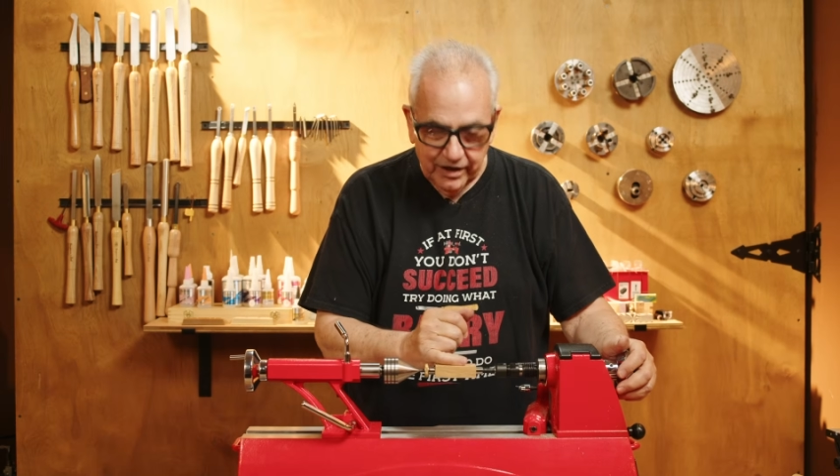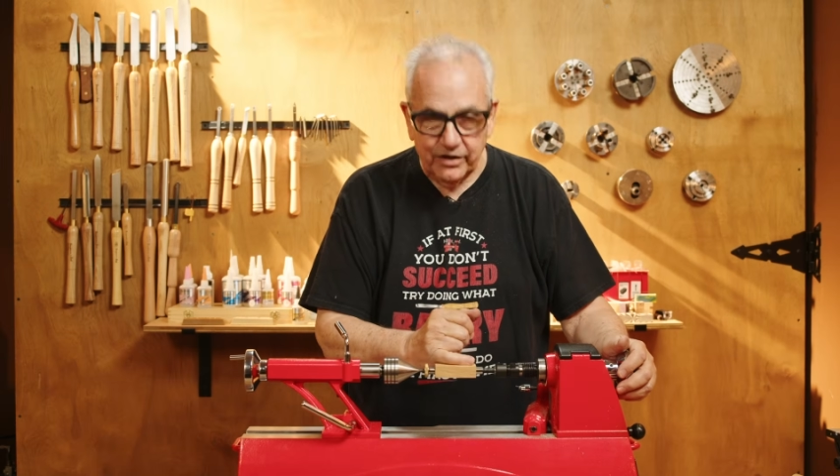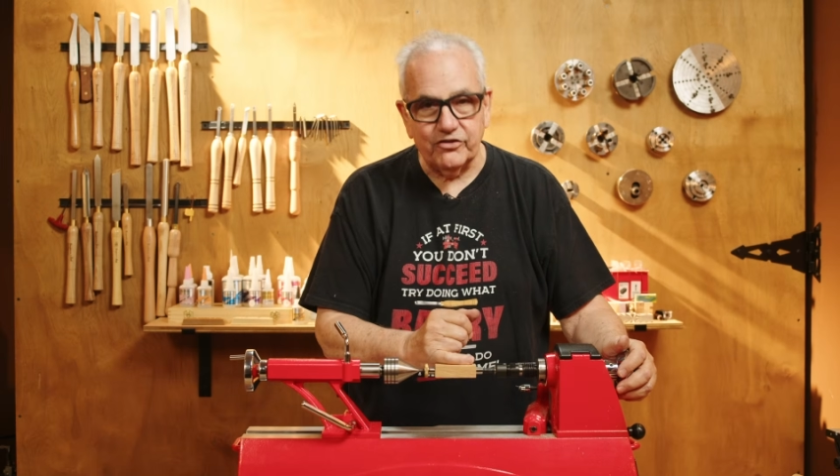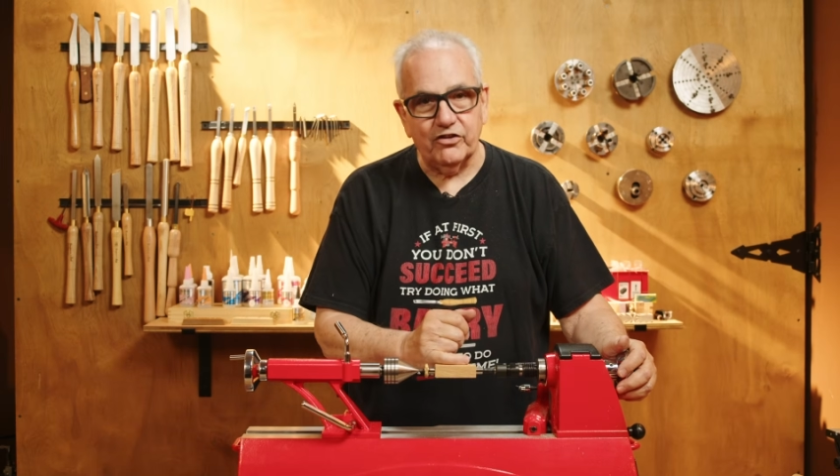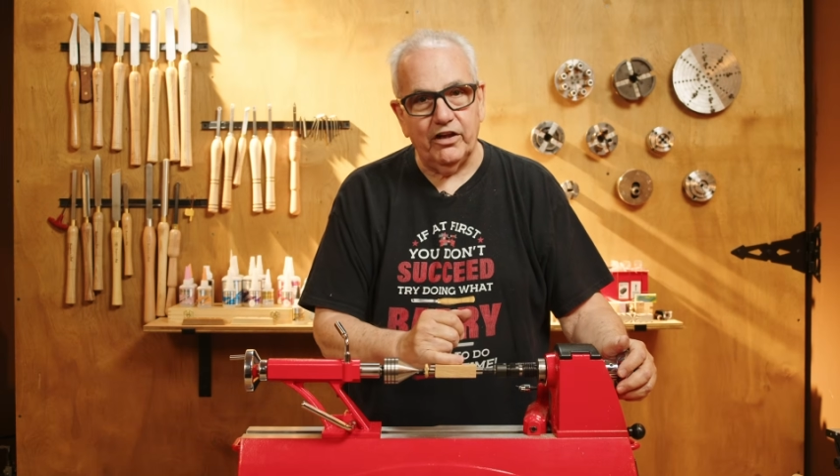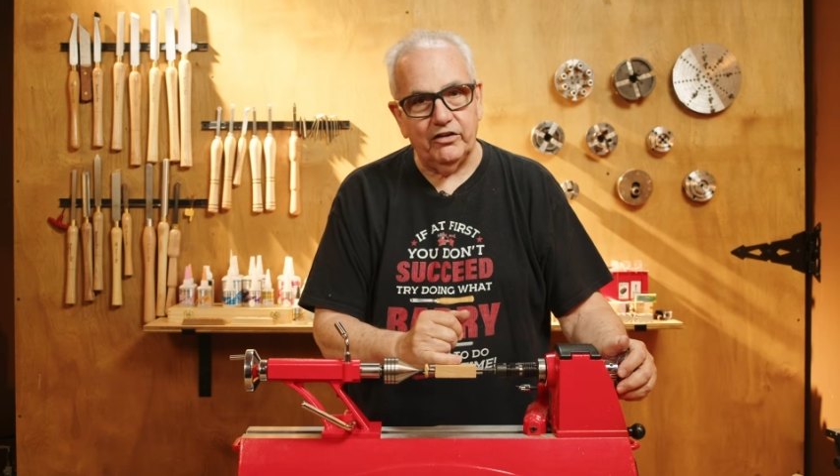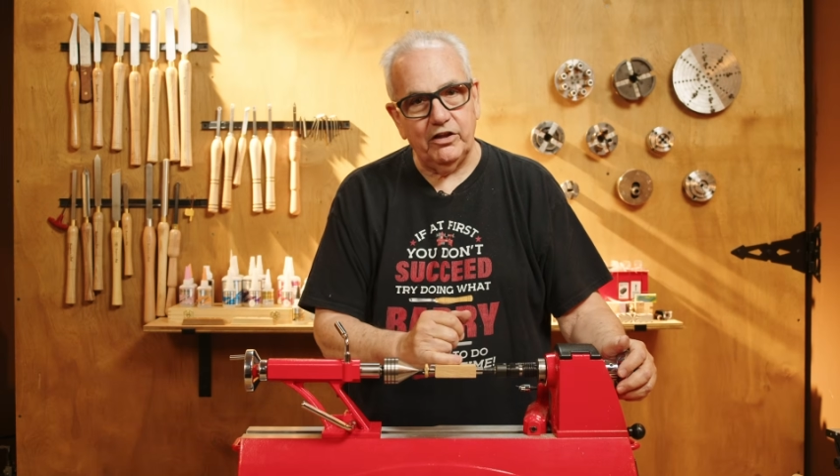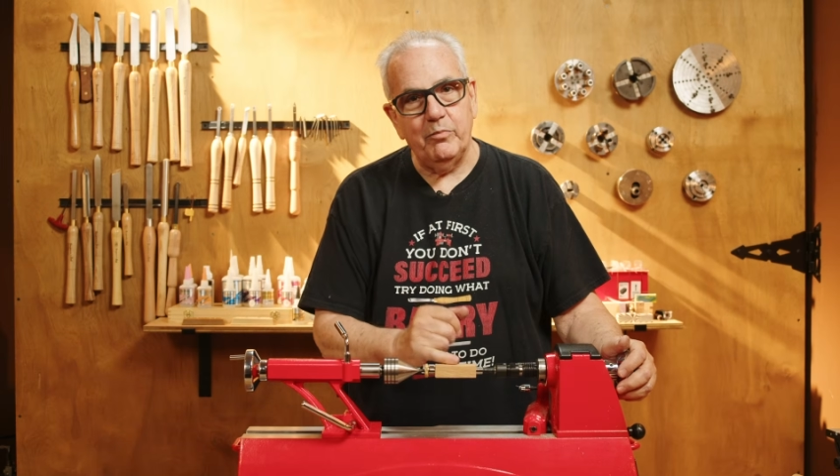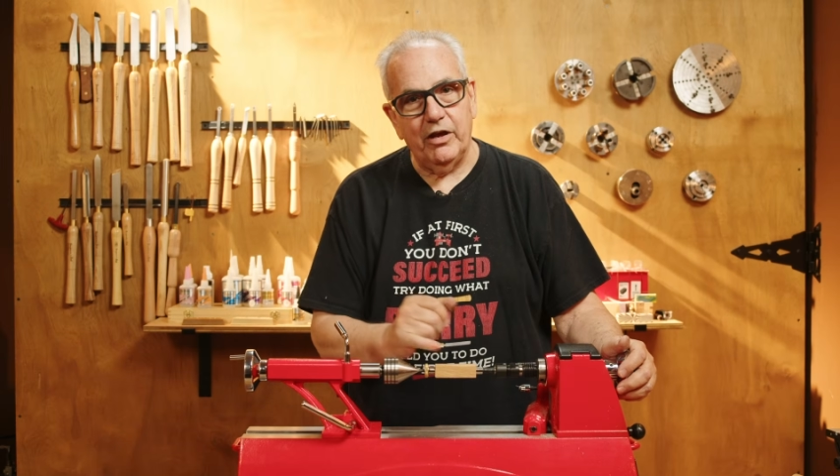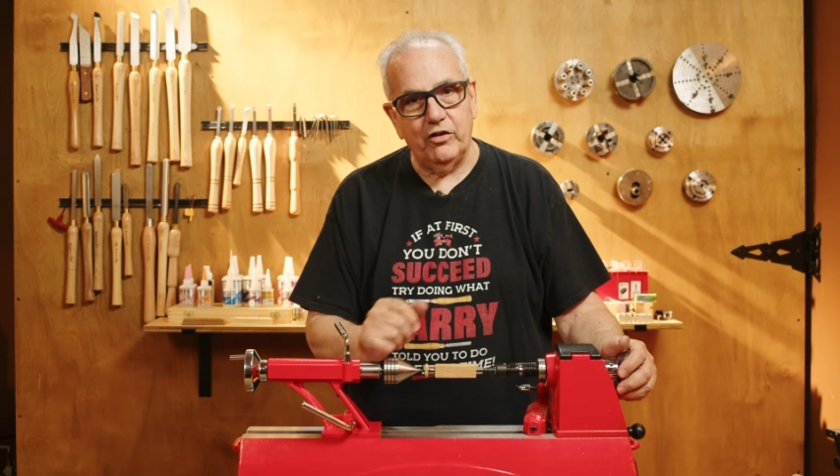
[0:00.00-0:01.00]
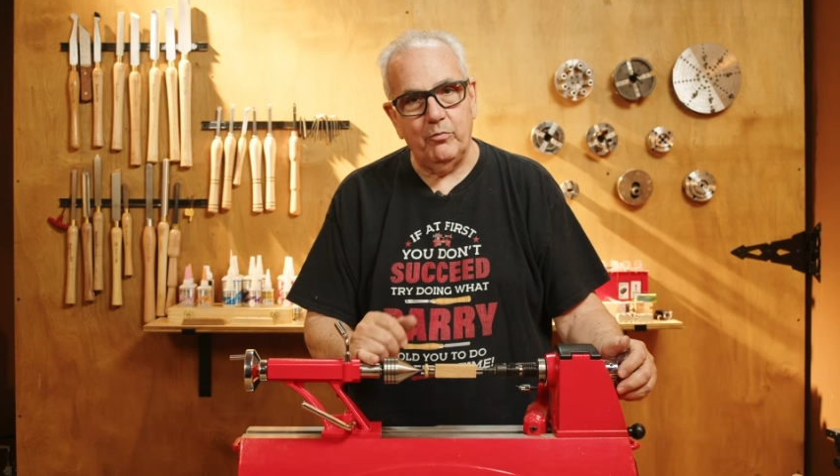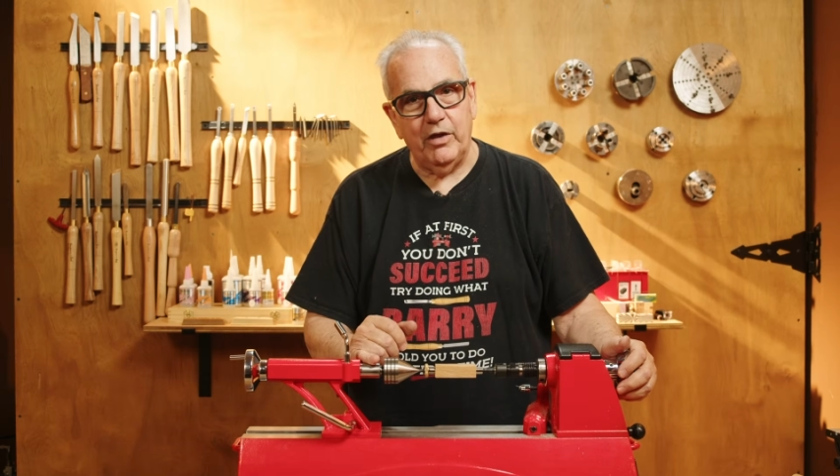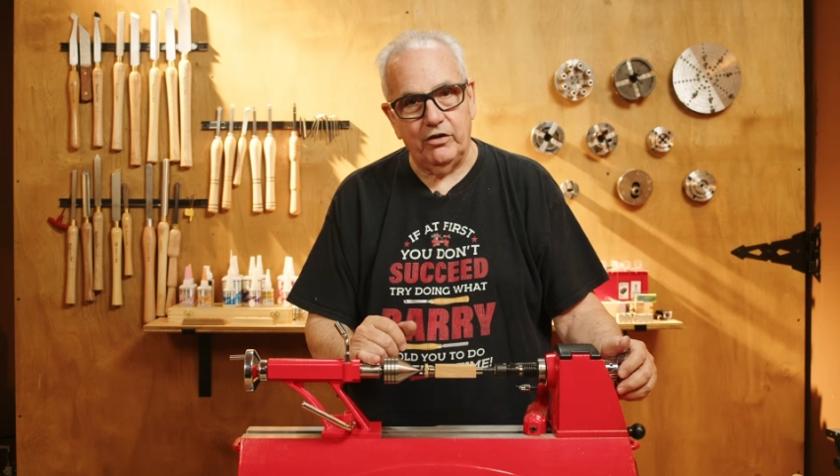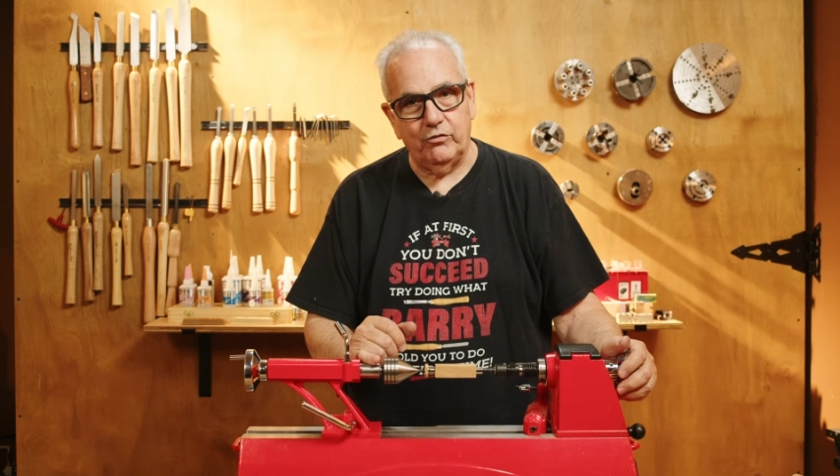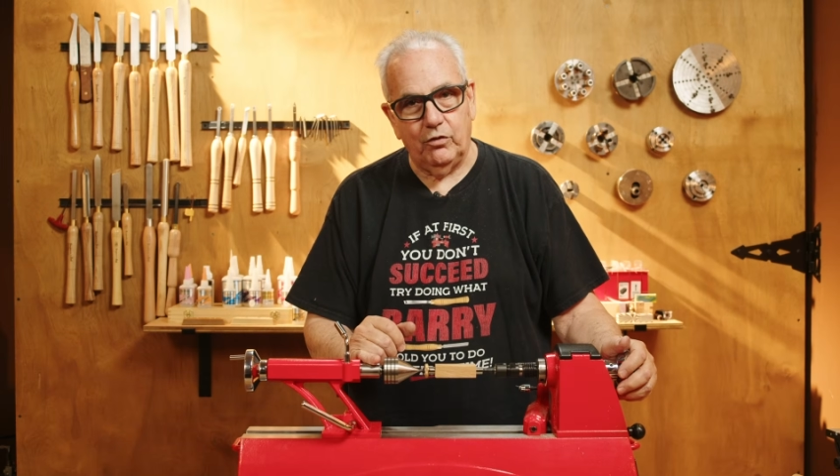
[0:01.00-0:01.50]
slightly bend the
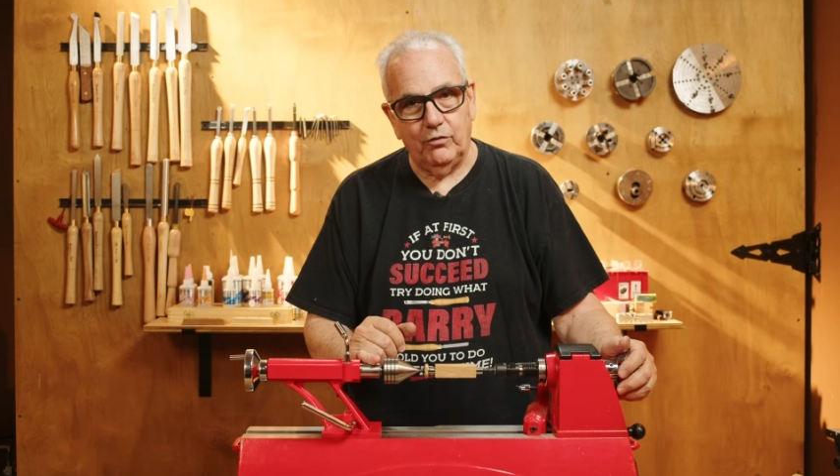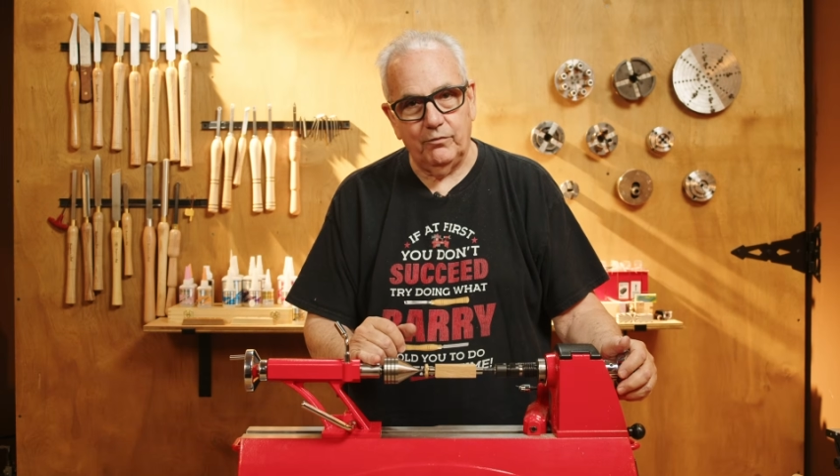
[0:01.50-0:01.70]
mandrel.